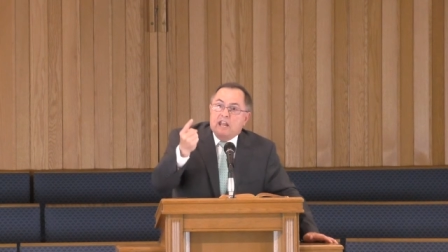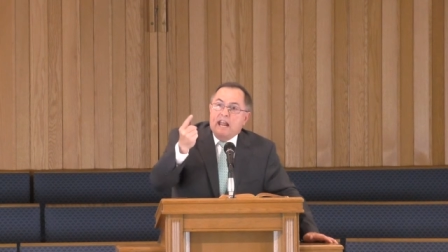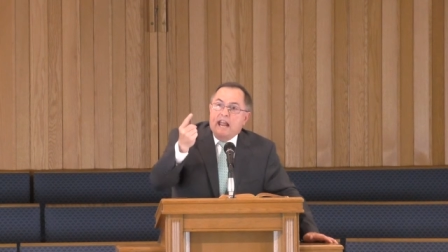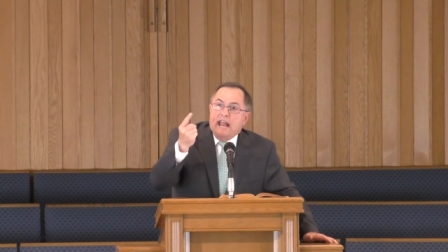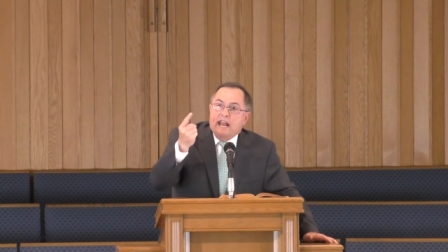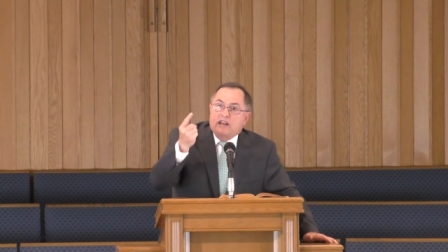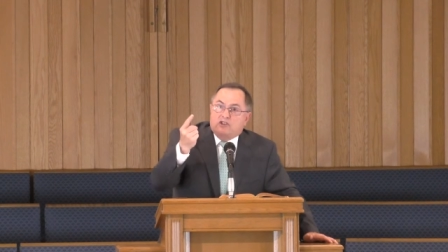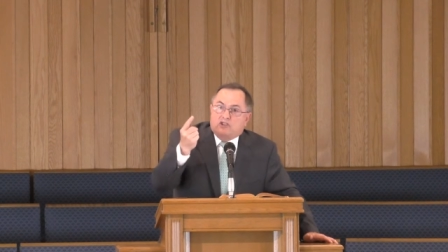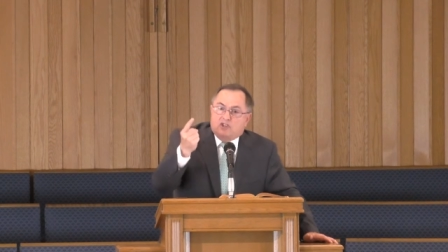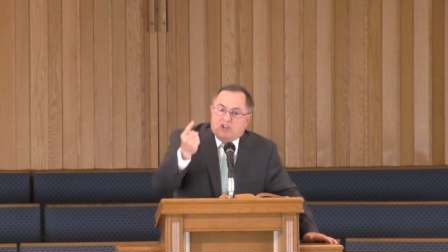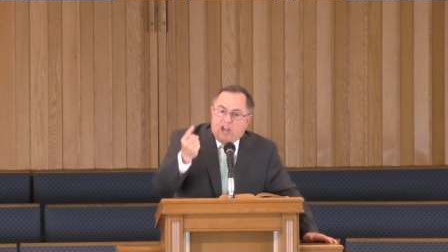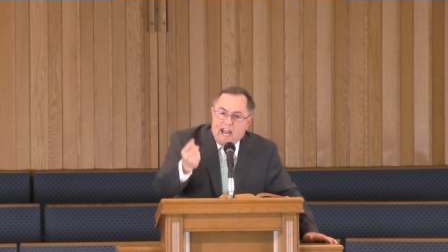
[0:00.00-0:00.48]

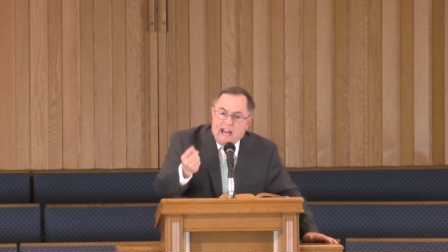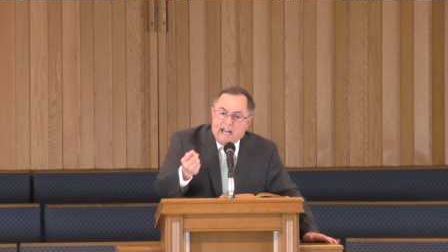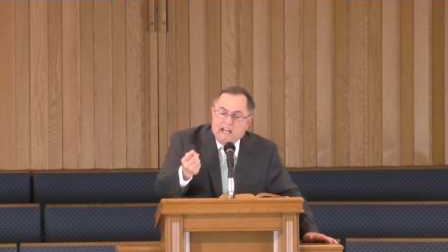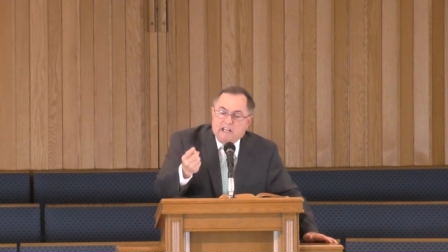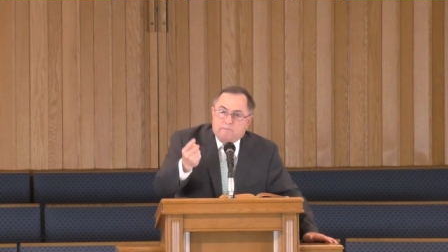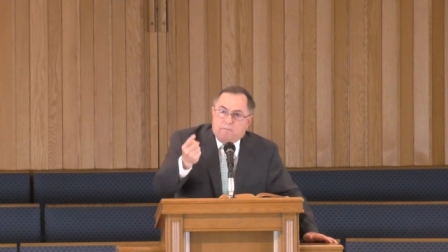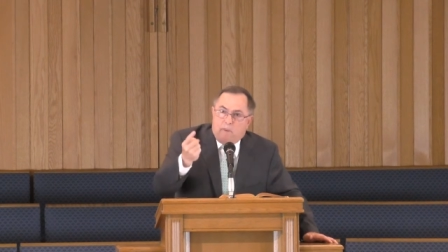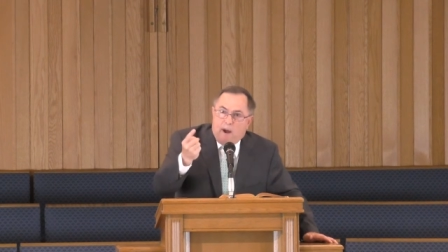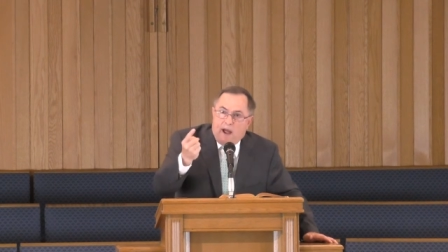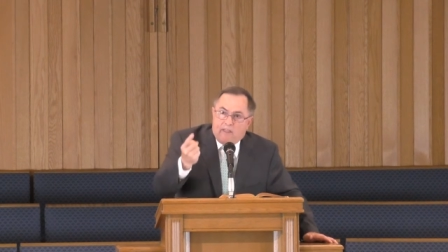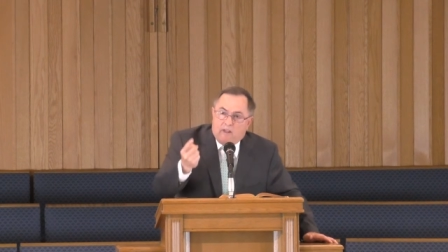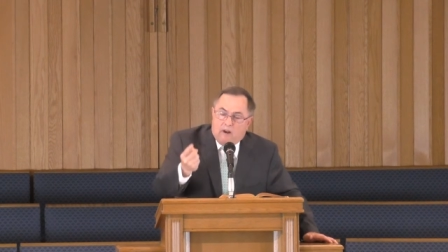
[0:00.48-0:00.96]
and changed
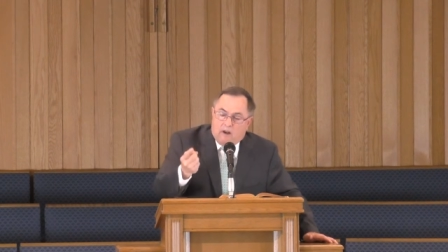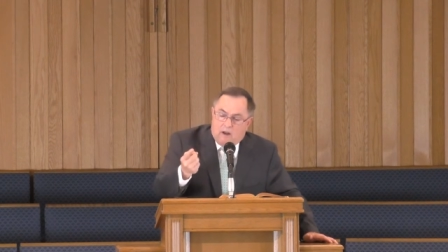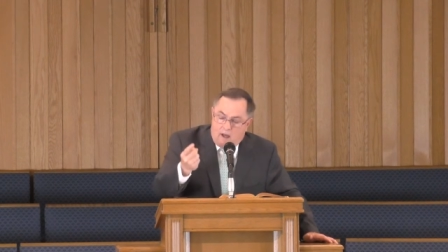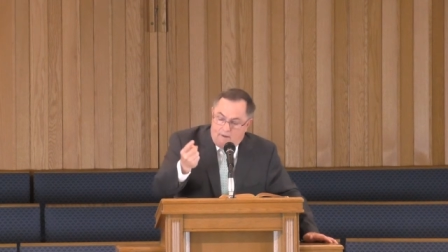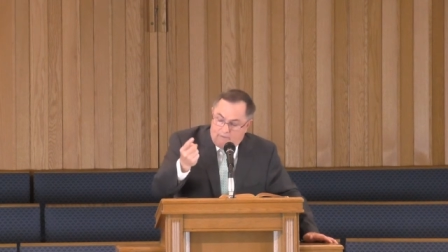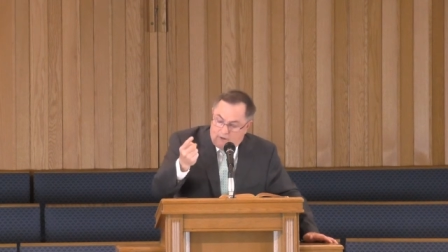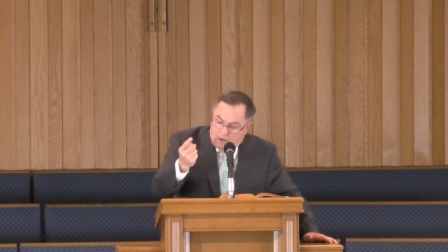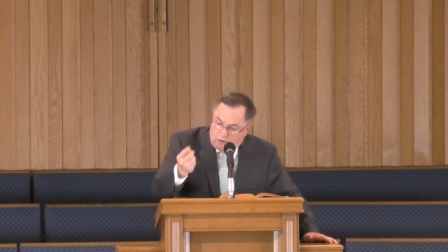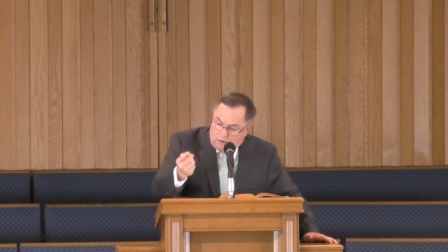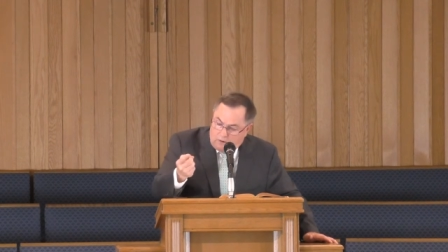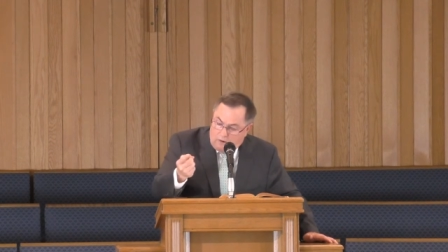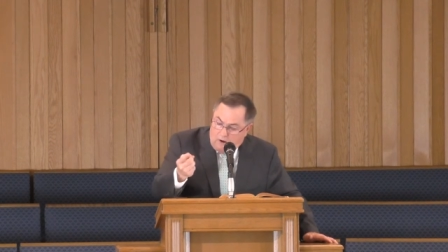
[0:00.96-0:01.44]
by the love
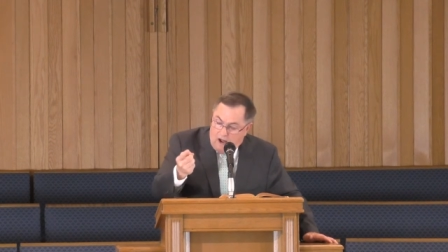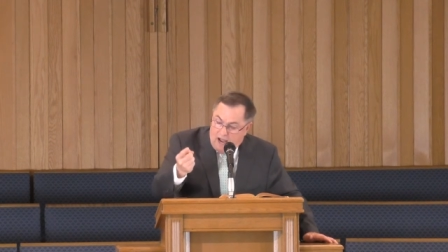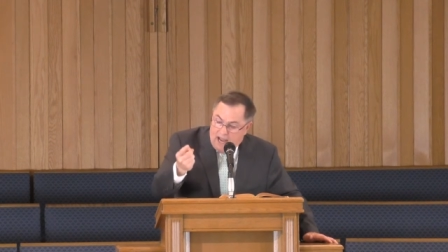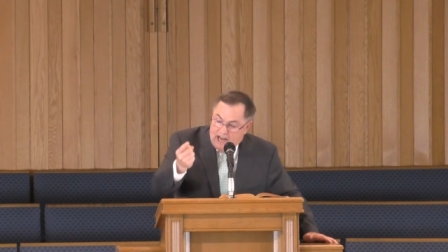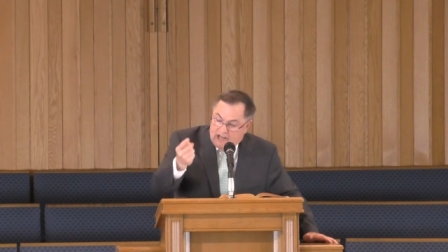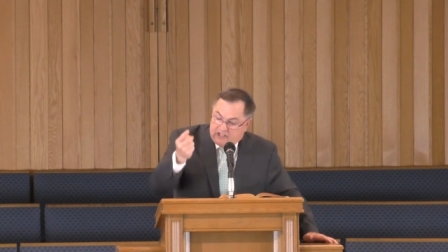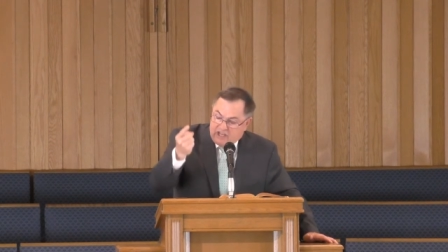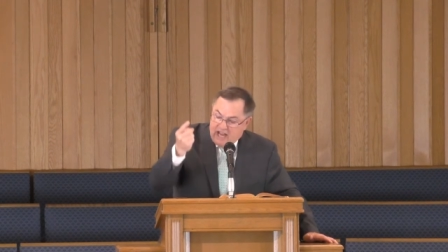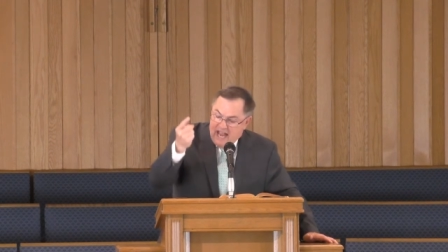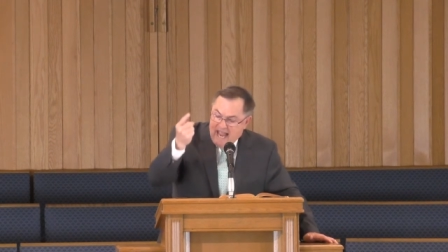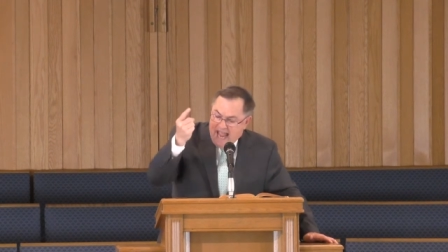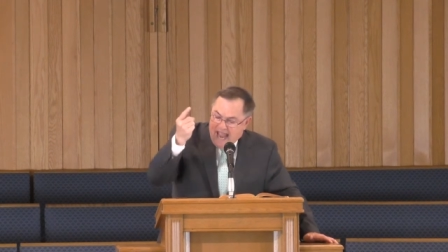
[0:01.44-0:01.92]
of
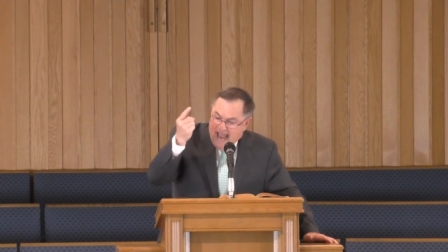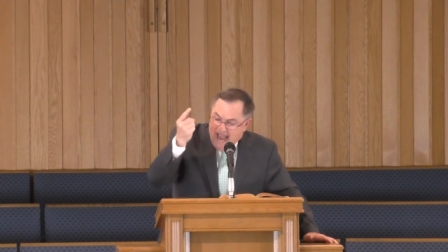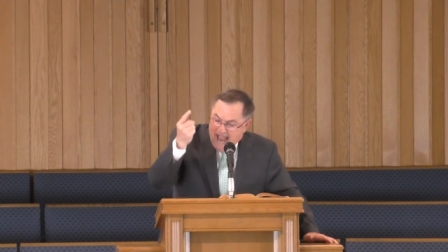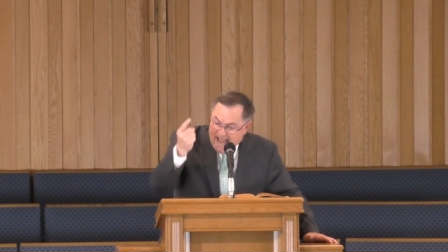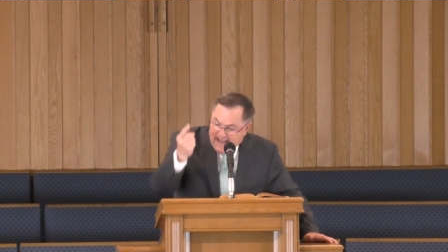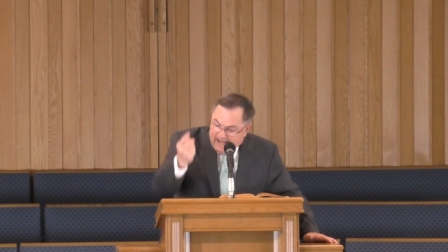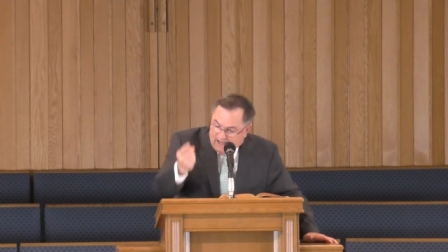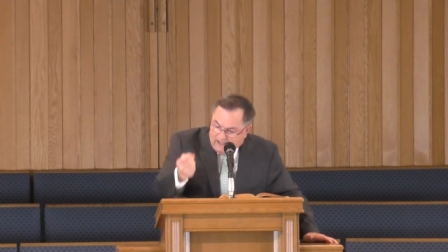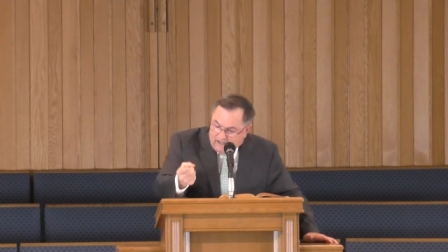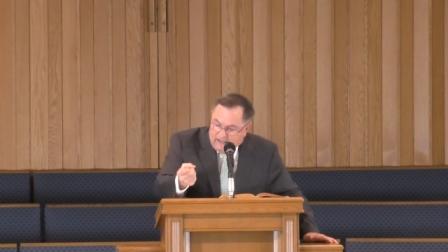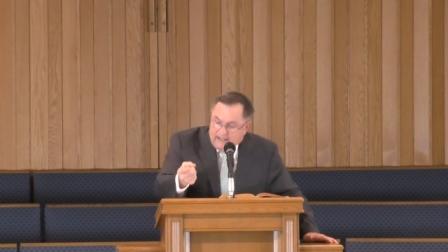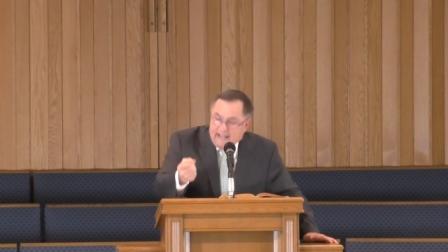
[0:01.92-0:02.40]
Christ
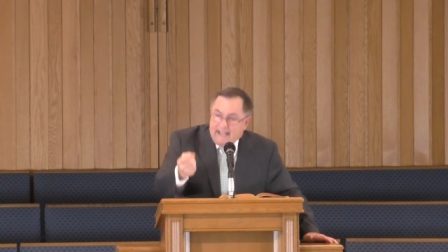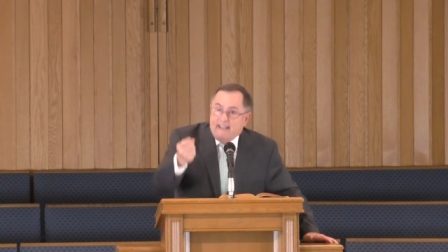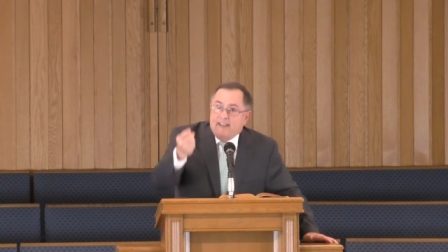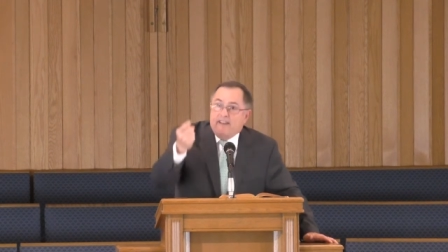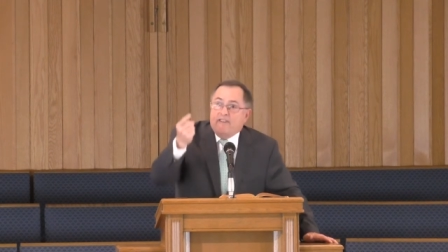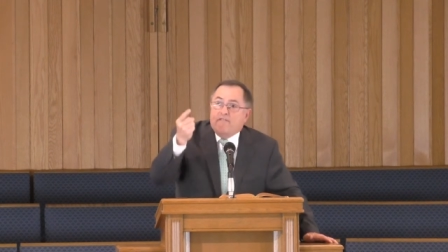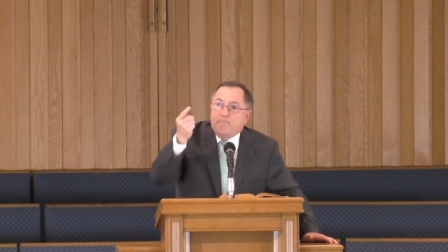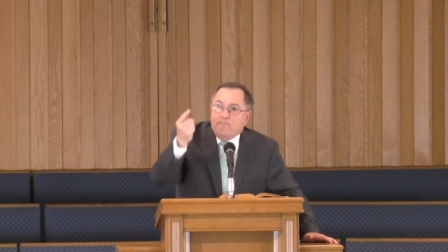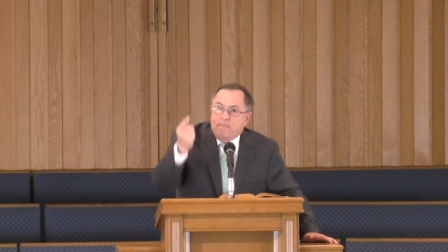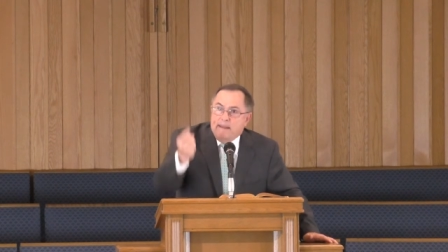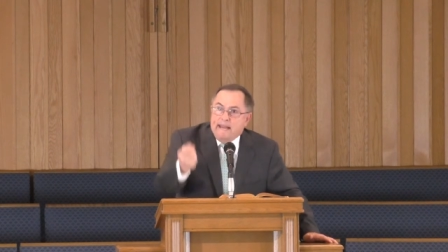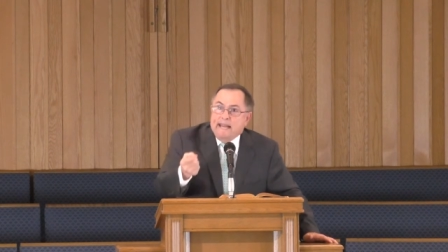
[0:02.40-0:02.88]
and
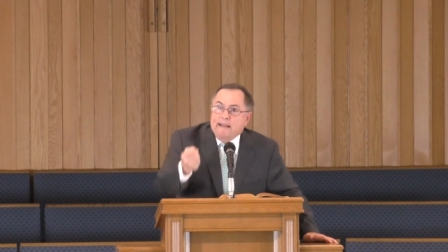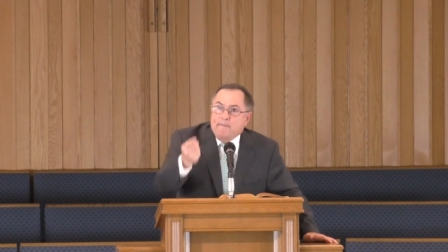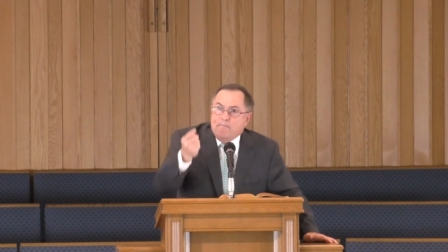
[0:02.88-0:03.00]
live me,